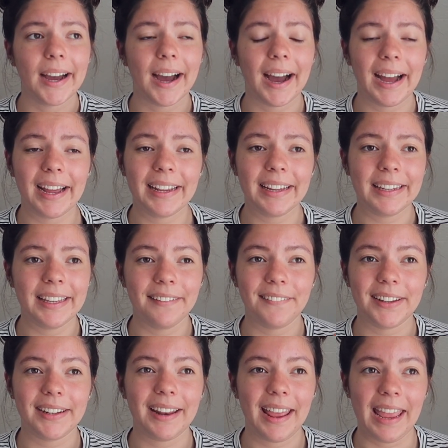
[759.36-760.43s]
I give
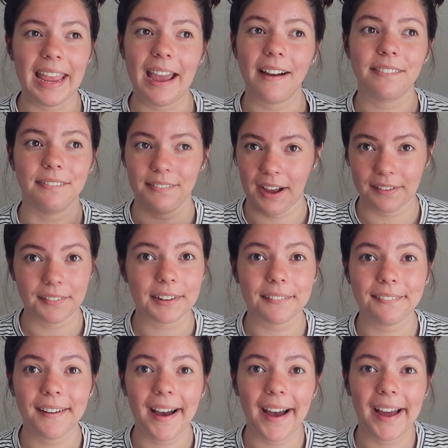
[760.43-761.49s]
it a 5 out of
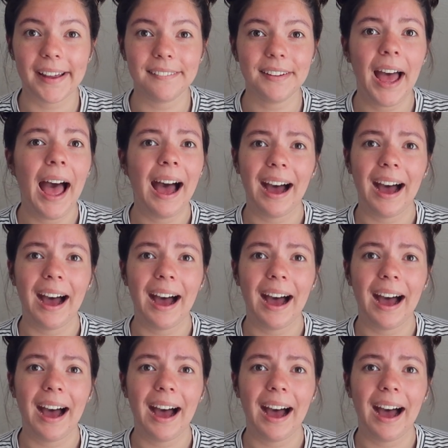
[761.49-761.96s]
5.